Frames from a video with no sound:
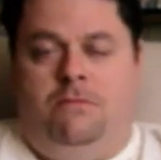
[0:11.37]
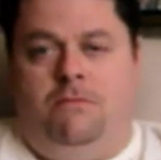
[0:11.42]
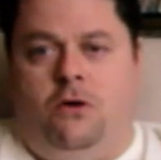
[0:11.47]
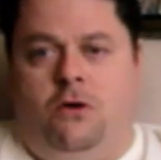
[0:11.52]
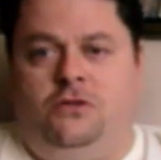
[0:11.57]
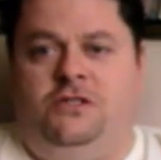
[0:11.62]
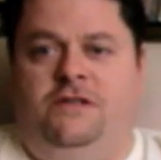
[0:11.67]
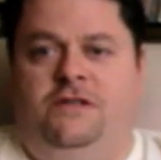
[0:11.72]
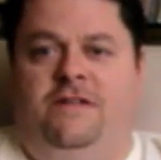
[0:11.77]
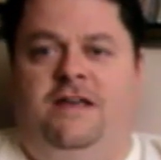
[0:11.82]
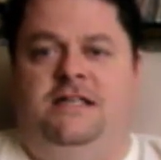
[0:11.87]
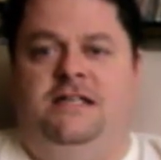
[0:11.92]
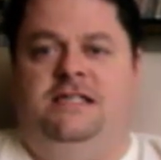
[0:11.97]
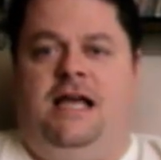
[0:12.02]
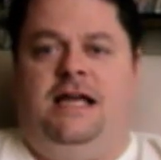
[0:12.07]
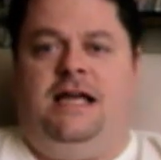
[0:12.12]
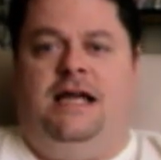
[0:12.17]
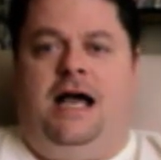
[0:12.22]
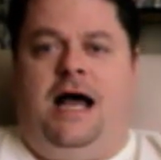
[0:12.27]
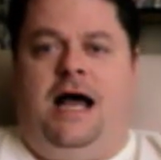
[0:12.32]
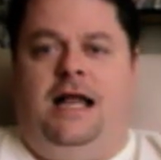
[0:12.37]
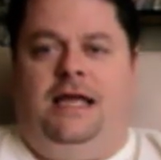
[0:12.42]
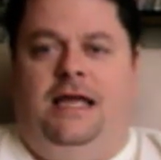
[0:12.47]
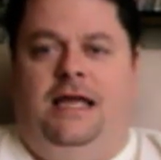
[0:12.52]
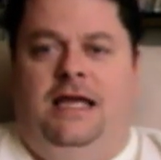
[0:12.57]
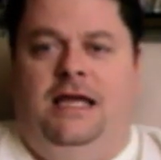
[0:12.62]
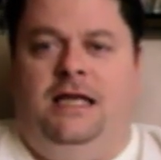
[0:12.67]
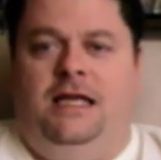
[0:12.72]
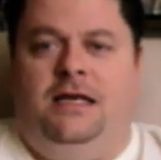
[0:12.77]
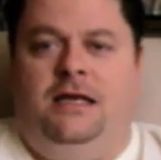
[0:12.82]
Most of these I got
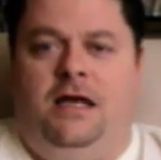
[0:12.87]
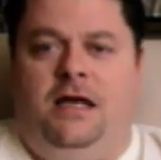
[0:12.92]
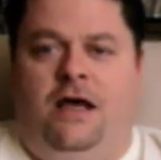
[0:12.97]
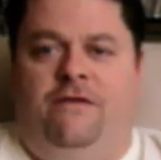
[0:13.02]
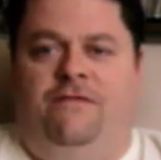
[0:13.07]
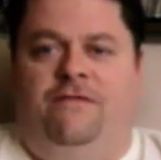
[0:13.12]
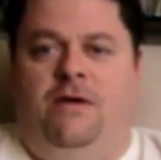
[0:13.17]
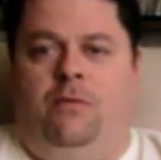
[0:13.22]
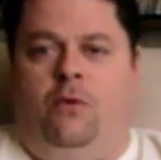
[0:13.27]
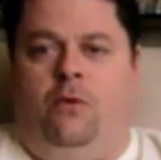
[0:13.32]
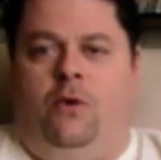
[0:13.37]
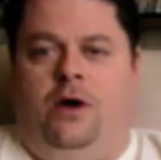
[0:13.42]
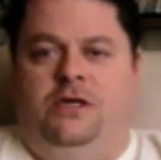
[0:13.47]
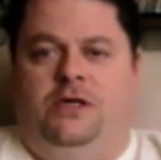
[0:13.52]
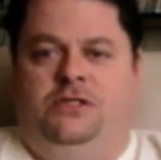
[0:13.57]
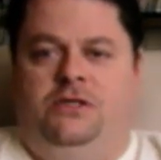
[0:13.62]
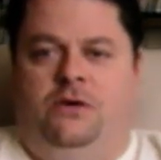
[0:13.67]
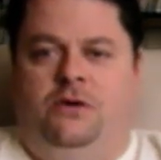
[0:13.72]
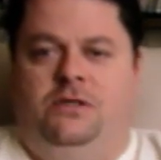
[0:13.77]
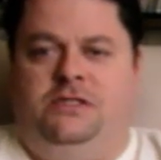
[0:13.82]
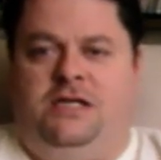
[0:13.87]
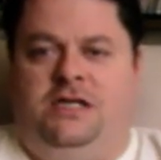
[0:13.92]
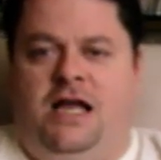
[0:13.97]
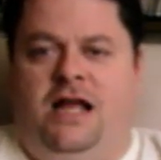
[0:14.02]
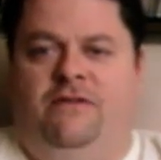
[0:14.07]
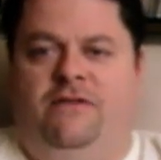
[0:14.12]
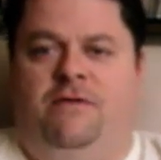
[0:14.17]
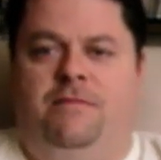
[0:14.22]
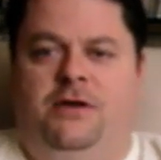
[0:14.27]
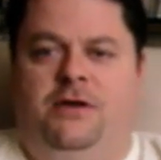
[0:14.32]
in February, so it's
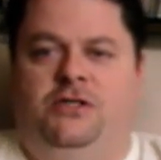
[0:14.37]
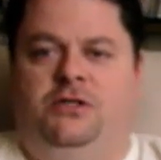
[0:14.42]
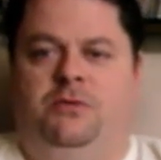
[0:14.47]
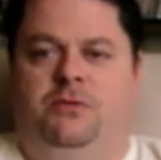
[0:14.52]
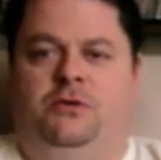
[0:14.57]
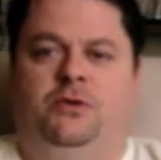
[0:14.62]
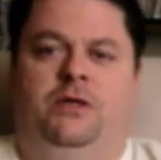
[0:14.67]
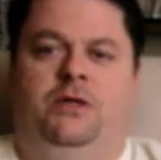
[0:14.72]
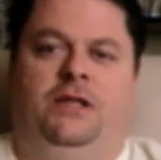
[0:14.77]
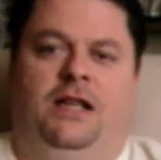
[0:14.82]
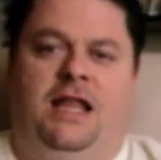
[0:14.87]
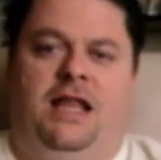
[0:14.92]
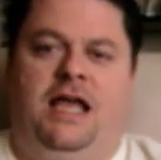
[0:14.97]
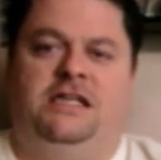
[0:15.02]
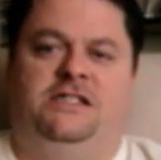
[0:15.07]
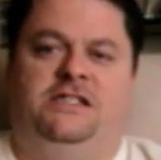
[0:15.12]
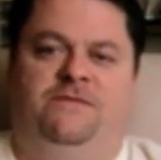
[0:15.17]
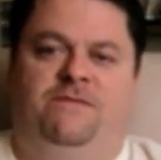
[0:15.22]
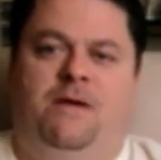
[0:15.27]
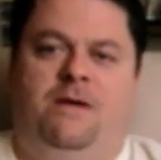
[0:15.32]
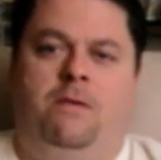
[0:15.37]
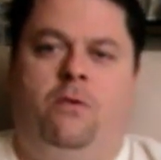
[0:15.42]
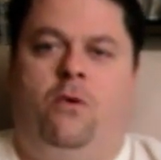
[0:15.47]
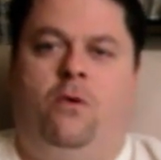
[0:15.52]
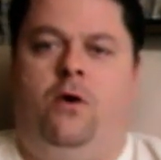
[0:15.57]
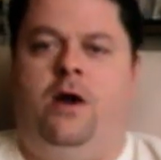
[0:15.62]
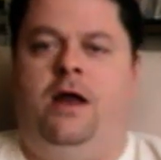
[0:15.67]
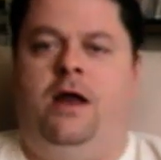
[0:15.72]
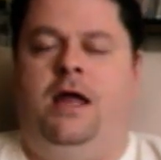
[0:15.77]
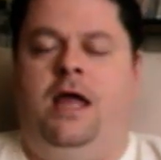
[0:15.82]
kind of a mixture between the last of
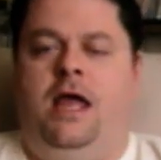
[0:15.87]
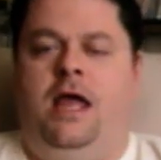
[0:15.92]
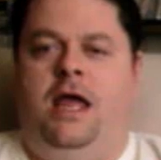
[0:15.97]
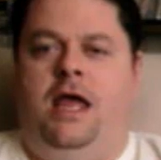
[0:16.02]
February